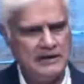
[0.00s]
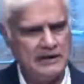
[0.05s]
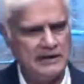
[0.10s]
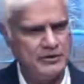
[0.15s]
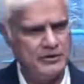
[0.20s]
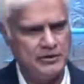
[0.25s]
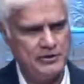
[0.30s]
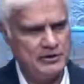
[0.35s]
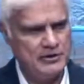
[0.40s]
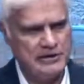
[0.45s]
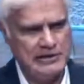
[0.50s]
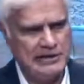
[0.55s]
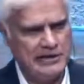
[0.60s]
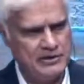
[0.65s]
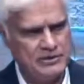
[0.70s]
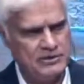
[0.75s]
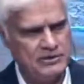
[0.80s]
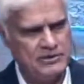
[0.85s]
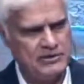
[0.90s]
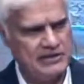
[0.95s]
And you're not
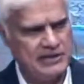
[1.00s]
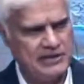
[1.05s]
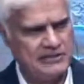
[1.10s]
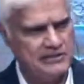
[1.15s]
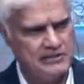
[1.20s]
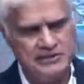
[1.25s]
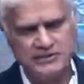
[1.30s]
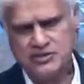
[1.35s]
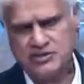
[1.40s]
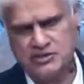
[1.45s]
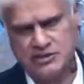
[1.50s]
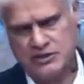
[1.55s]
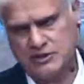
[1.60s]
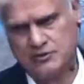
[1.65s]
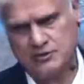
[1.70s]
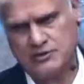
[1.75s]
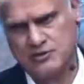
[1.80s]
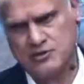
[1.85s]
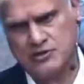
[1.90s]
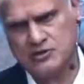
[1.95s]
allowed to carry the
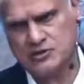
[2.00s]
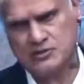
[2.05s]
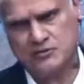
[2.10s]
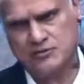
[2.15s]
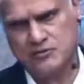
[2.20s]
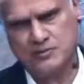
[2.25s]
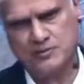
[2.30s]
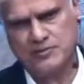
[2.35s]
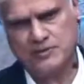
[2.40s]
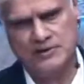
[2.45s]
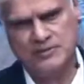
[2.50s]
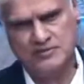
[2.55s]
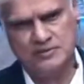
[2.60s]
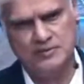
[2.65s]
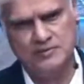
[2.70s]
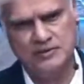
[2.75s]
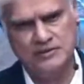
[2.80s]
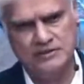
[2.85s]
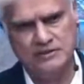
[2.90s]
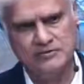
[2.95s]
sacredness of your private
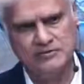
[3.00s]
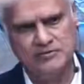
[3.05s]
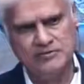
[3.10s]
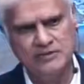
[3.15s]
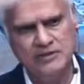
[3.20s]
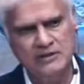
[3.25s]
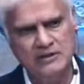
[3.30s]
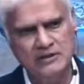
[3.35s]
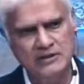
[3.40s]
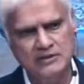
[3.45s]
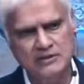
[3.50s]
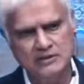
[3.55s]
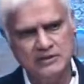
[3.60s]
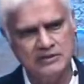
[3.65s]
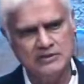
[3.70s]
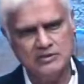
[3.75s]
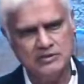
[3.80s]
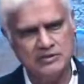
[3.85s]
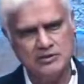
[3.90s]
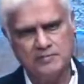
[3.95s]
belief
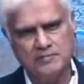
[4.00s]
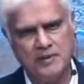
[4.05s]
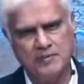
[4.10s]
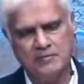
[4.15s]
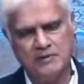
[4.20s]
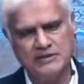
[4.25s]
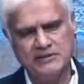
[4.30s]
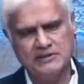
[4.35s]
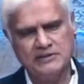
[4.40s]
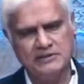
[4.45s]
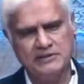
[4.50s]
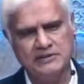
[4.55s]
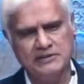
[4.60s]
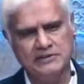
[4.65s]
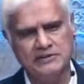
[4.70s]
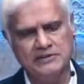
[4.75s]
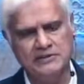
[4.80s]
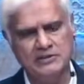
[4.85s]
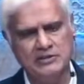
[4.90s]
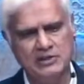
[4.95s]
into the public
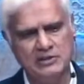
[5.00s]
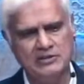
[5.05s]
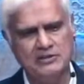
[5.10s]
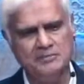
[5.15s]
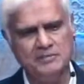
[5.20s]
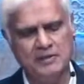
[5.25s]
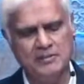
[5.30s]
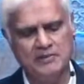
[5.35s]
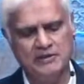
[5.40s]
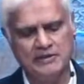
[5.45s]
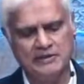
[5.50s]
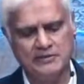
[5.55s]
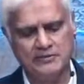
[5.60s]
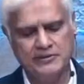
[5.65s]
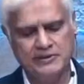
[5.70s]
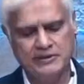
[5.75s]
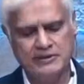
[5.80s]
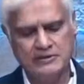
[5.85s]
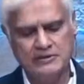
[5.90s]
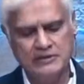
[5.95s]
theater or the public
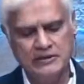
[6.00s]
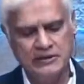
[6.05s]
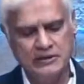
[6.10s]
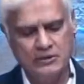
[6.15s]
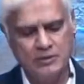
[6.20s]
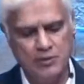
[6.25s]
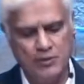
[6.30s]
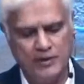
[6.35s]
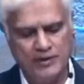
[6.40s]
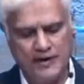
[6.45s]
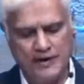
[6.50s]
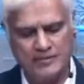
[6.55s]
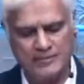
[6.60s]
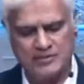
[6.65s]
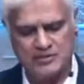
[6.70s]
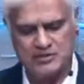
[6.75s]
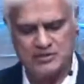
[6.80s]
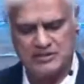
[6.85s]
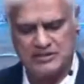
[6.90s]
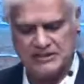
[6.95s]
arena. What
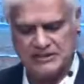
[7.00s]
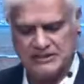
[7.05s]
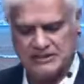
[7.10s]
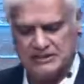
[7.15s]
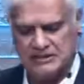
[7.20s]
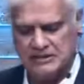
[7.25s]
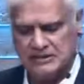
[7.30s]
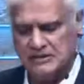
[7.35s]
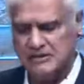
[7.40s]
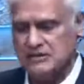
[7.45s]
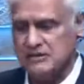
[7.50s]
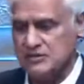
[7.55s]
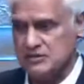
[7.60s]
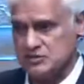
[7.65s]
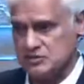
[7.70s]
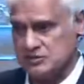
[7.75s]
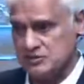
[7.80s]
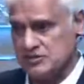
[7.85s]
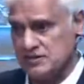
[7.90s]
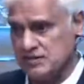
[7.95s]
happens then
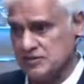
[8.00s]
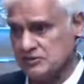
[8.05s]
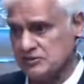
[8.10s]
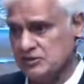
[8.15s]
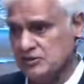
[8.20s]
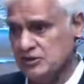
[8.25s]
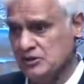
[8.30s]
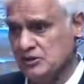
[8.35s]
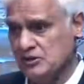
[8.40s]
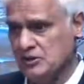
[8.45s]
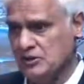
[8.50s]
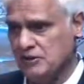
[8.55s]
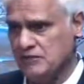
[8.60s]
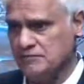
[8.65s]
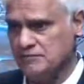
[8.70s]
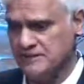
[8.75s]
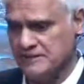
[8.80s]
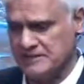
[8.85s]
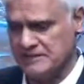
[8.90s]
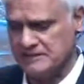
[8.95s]
is the death of
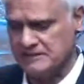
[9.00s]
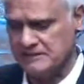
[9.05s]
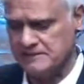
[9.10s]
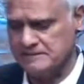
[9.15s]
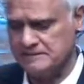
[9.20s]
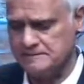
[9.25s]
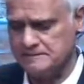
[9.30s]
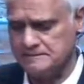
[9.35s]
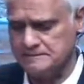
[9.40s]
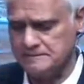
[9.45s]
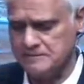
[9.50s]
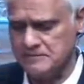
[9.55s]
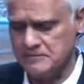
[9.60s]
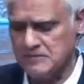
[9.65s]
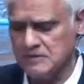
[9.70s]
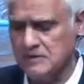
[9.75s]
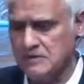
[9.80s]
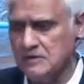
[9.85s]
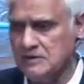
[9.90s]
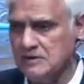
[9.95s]
meaning.
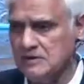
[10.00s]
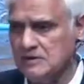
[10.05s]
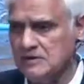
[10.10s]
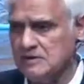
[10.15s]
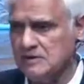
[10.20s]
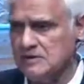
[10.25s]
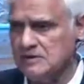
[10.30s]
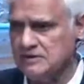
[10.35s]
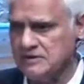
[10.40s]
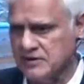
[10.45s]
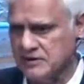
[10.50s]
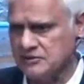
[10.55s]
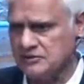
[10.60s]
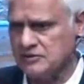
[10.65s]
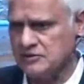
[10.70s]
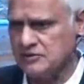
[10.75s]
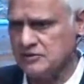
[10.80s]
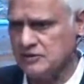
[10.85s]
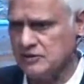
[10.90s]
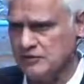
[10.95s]

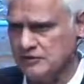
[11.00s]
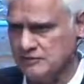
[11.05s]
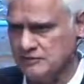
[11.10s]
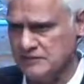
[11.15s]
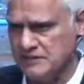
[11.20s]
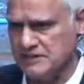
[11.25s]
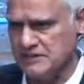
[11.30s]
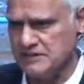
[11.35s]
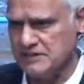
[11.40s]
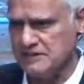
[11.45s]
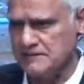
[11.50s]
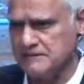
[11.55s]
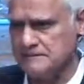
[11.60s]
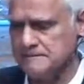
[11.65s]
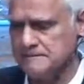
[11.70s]
Death of meaning.